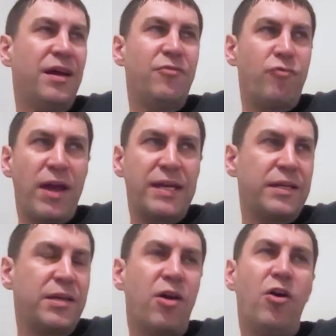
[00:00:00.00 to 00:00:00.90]
like
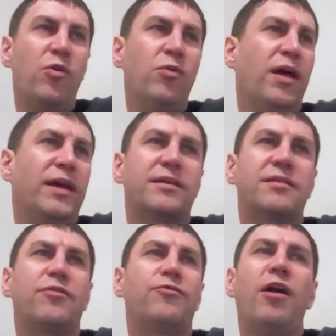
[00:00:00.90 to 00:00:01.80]
radio, like
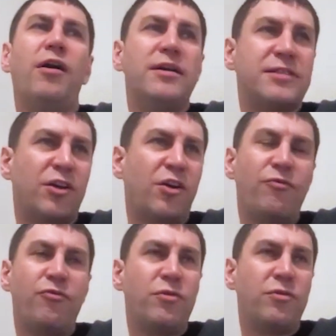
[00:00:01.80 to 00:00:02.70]
the flyers that
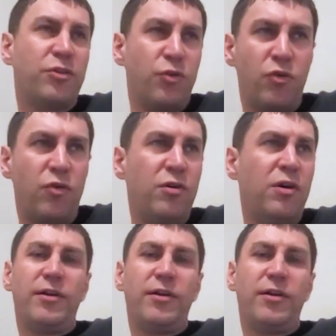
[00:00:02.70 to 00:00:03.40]
come through the door,